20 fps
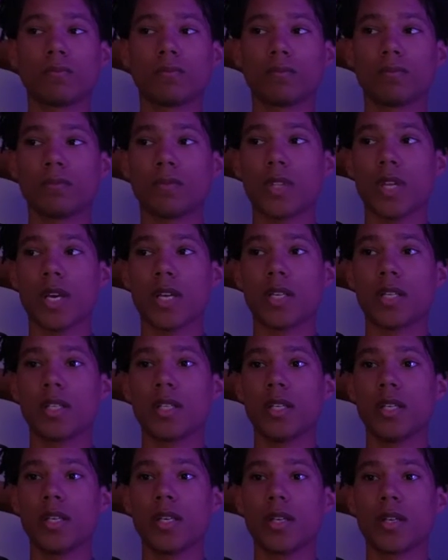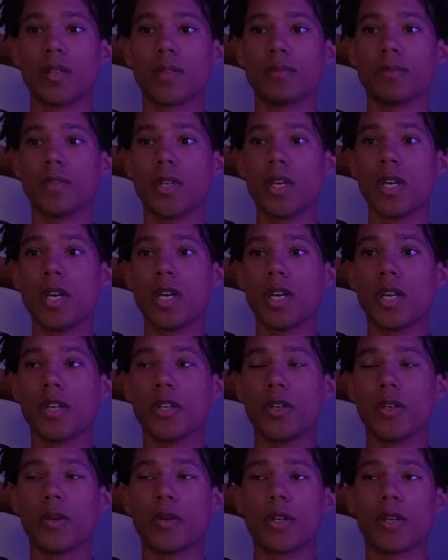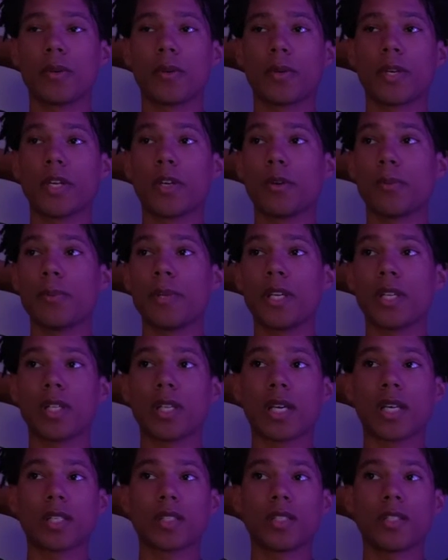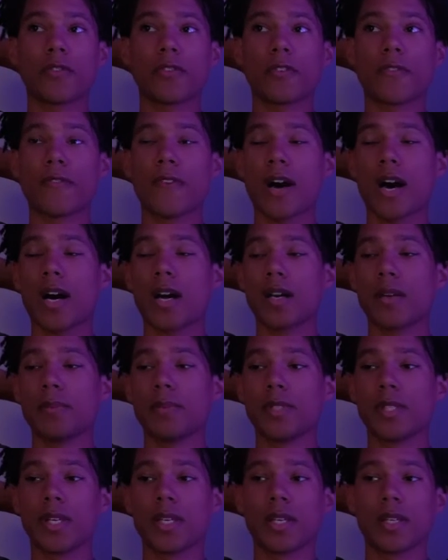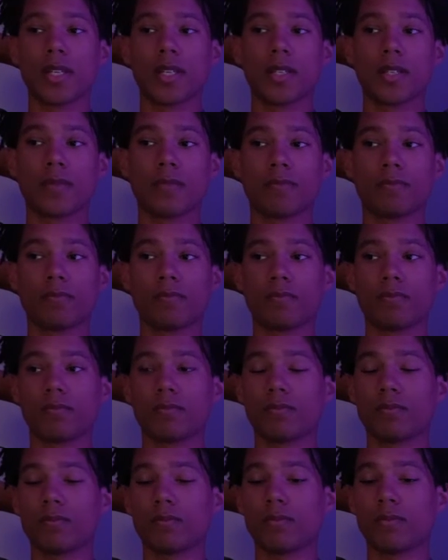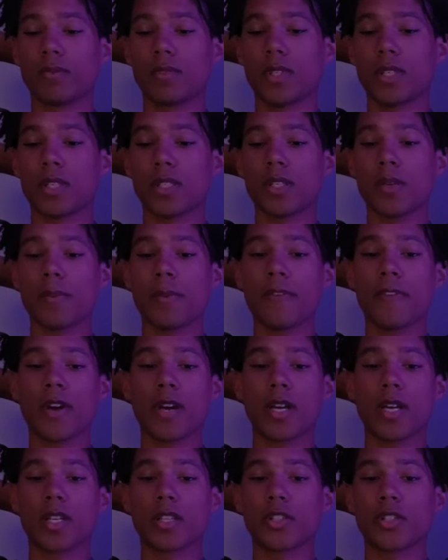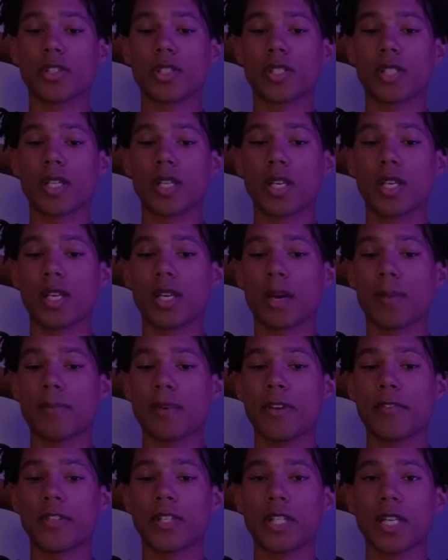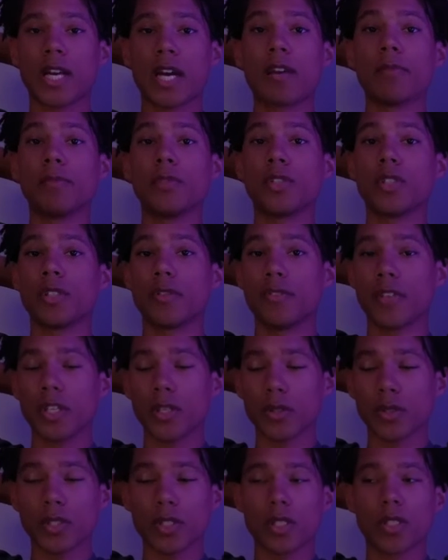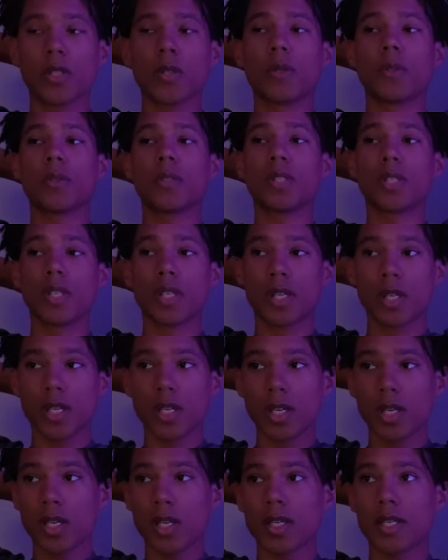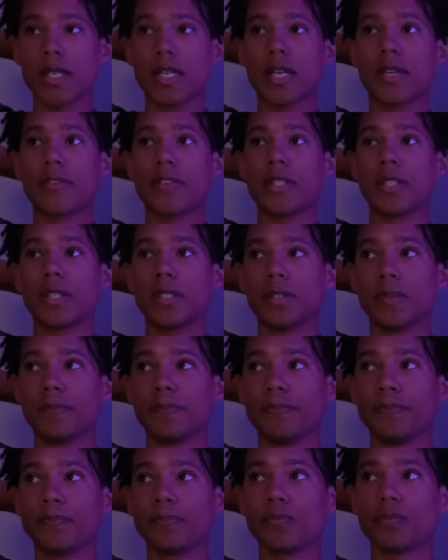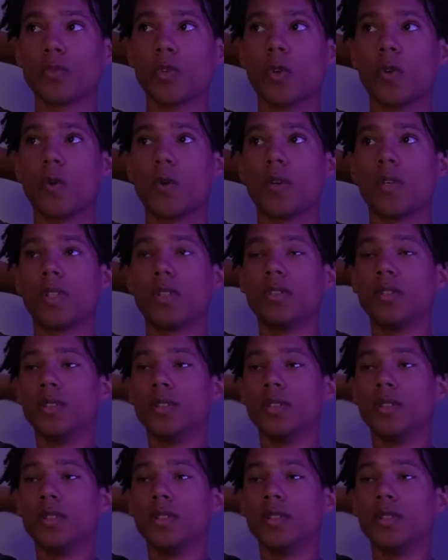the end of the year. And you know, it'll be a lot of different vibes, and it's gonna be very interesting. And I'm definitely gonna have music videos to those, definitely, or